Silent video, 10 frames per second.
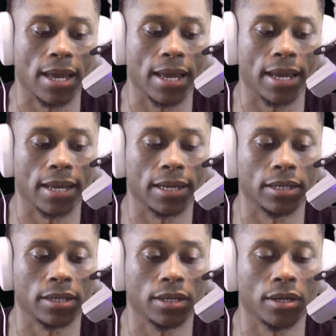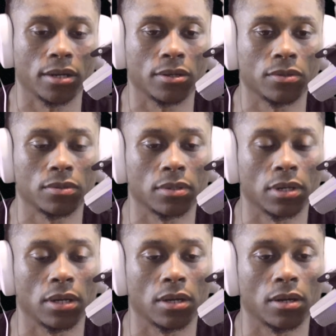and all
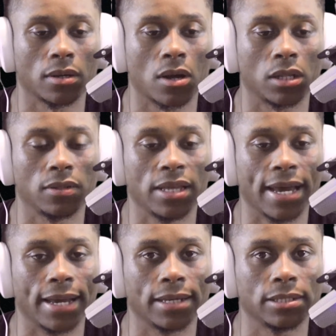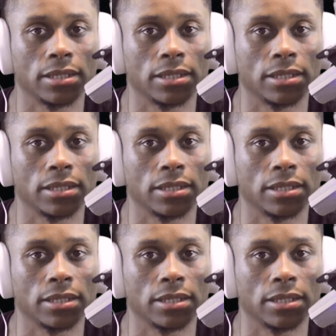of that.